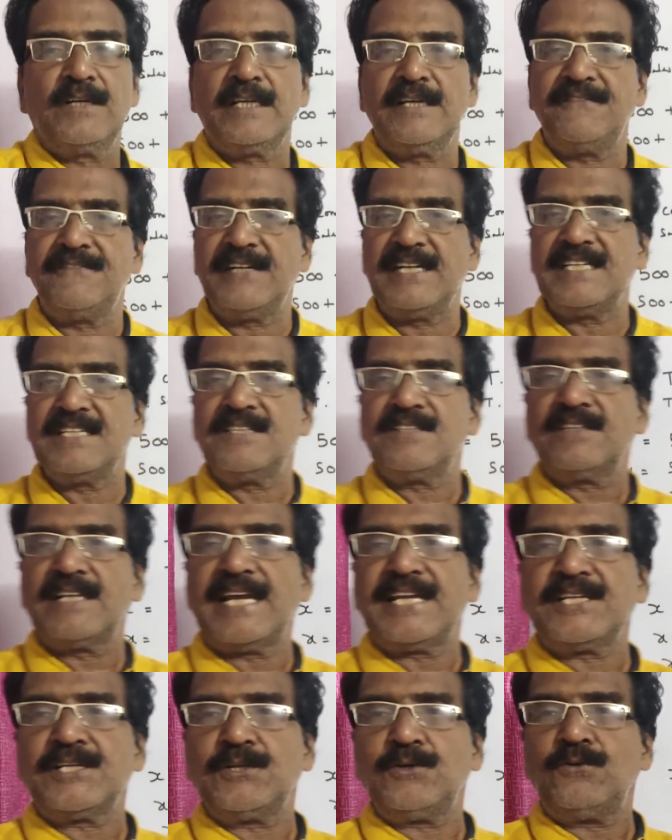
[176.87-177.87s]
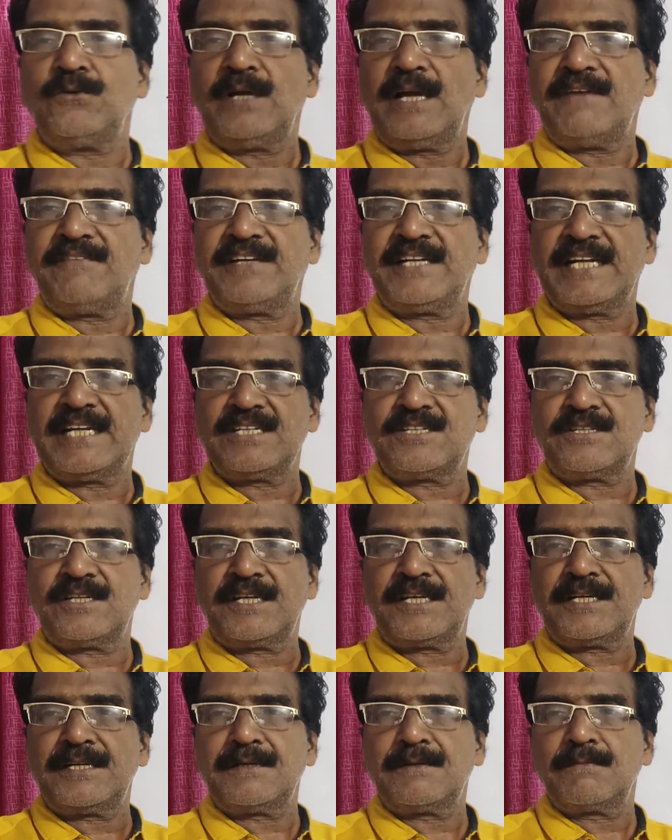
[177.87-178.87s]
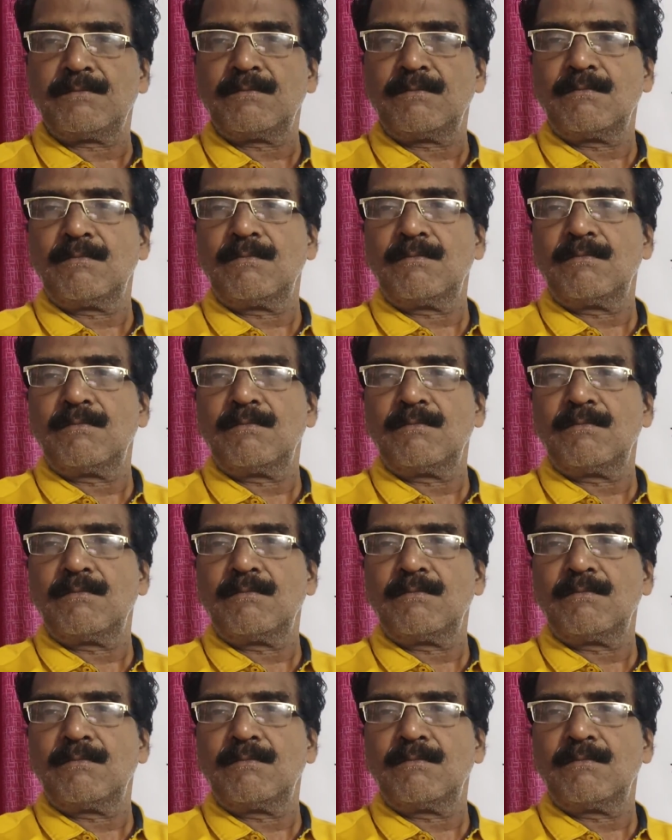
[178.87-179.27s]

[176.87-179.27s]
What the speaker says: Okay friends, thank you, have a nice day.